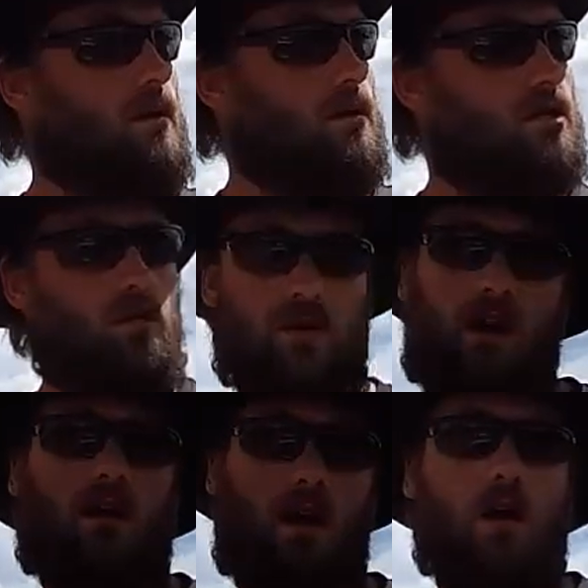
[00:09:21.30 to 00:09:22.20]
So with
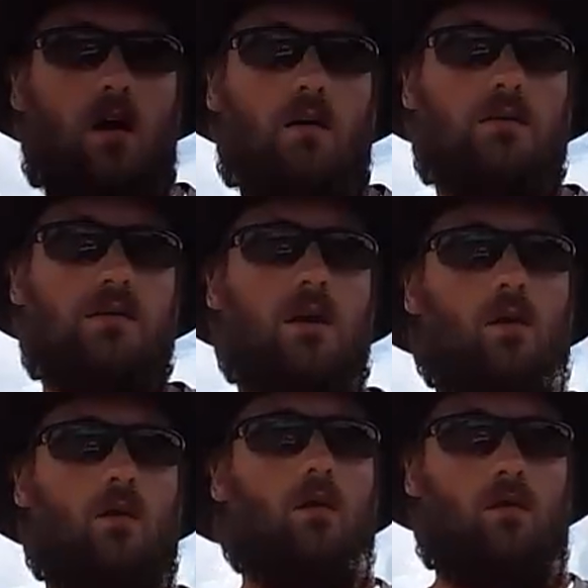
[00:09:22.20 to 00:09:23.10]
our hogs,
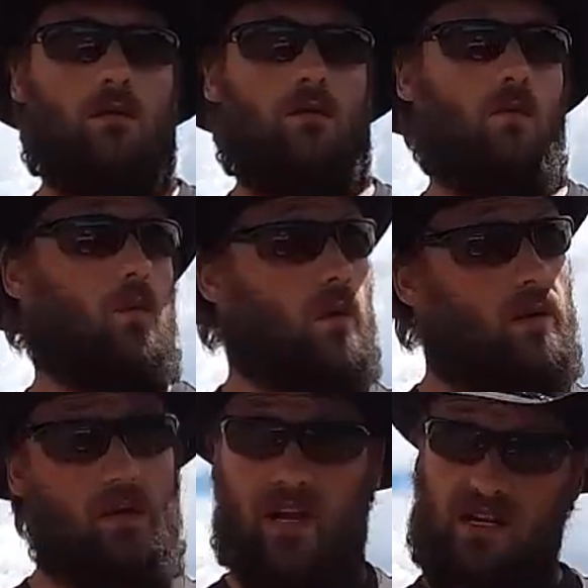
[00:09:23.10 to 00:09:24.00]

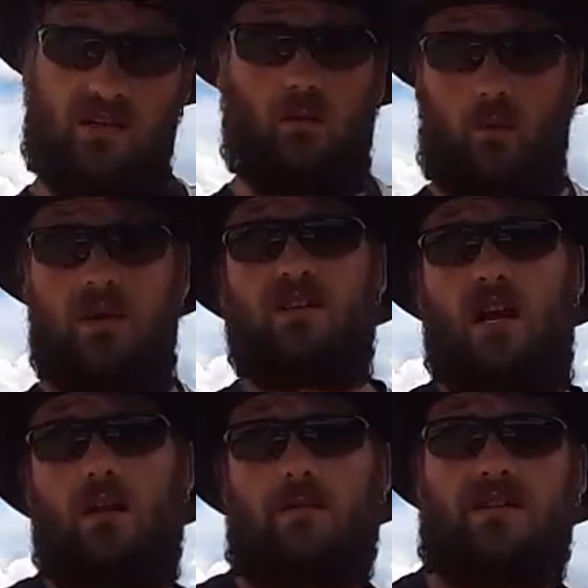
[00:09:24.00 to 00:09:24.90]
when we
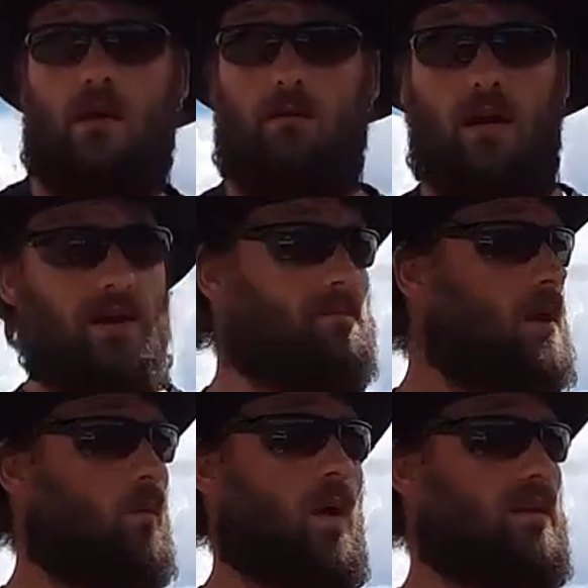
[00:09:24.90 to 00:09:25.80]
sell them to somebody,
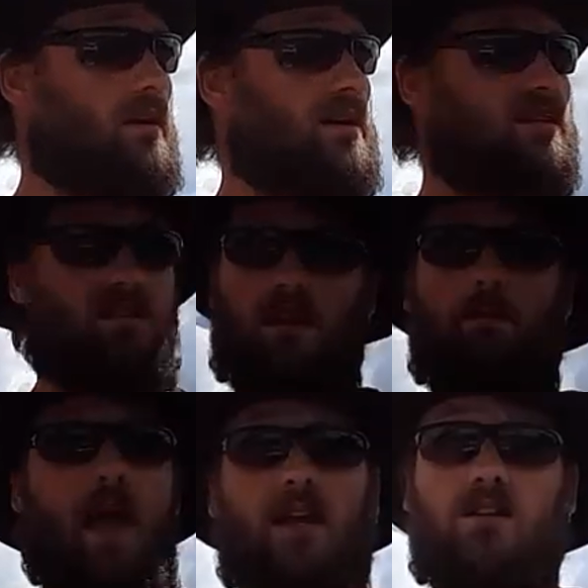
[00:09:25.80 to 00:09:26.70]
whether it's a
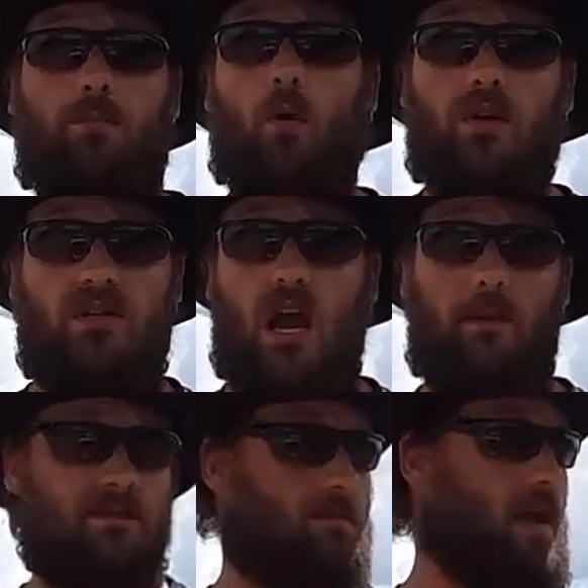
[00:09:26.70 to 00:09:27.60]
package of pork
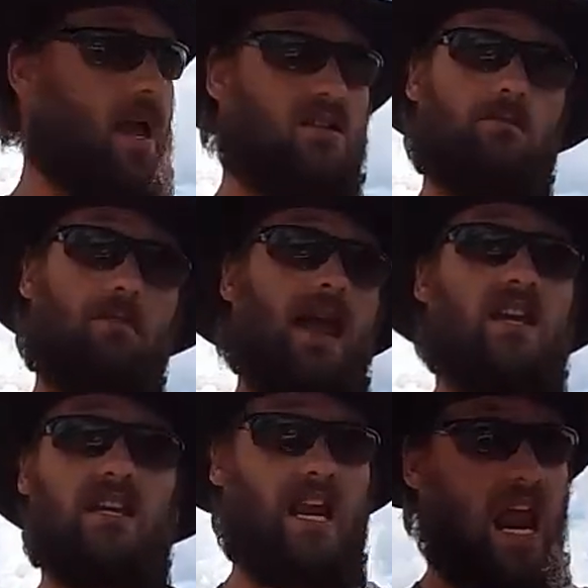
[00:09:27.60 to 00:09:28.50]
chops, a package of
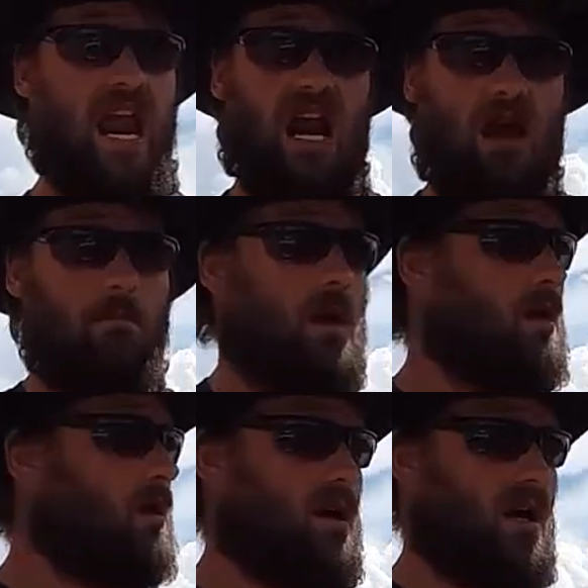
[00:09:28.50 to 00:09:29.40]
bacon, a ham,
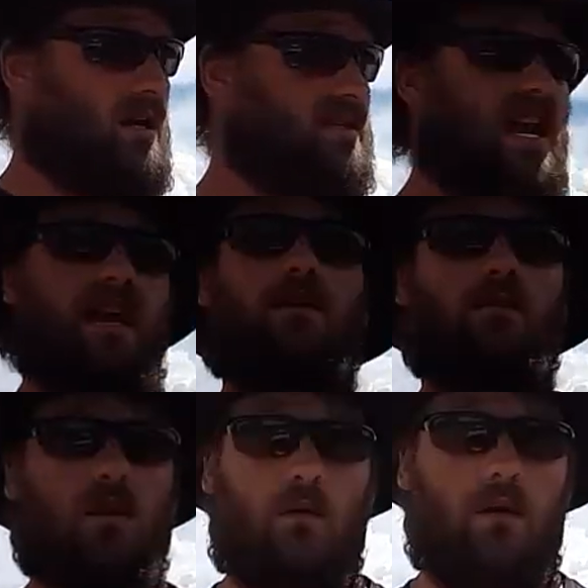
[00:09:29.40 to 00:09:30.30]

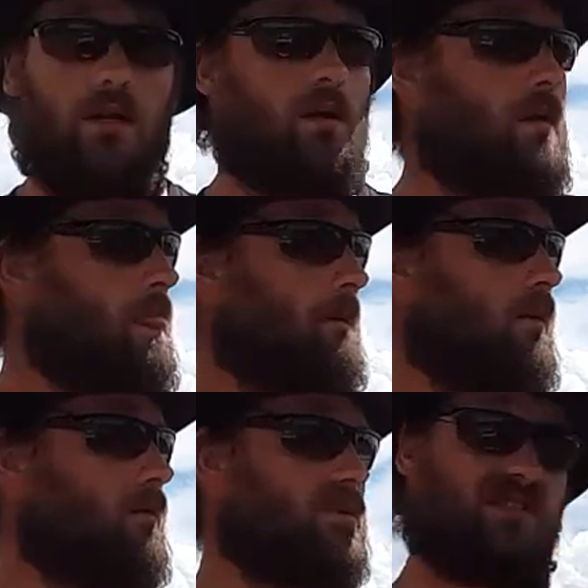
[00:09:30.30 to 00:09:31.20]
tenderloin,
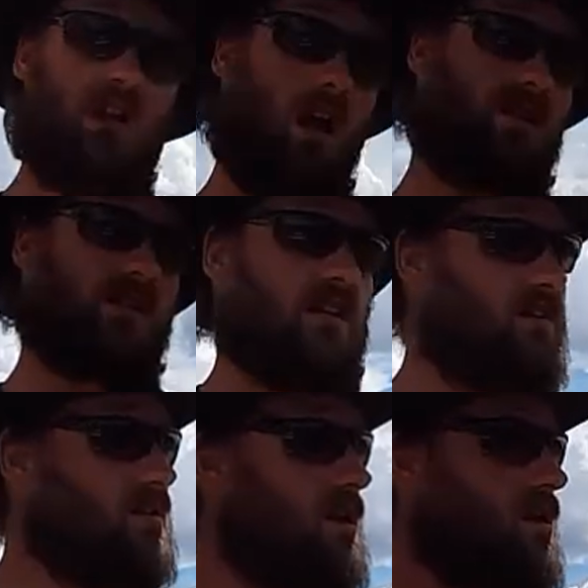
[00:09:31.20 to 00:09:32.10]

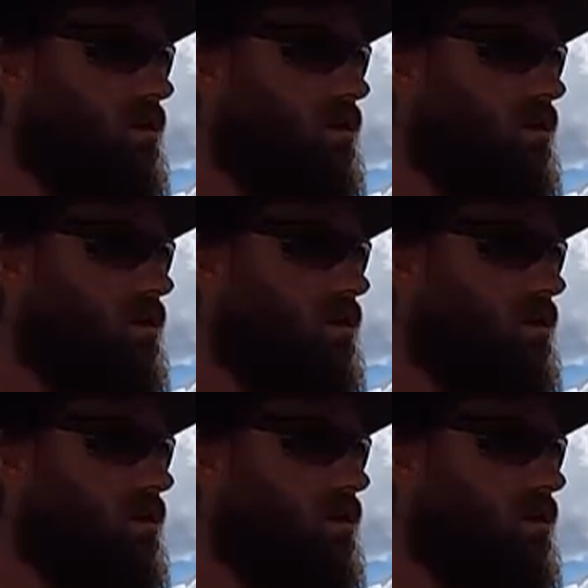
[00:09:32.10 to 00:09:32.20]
sausage,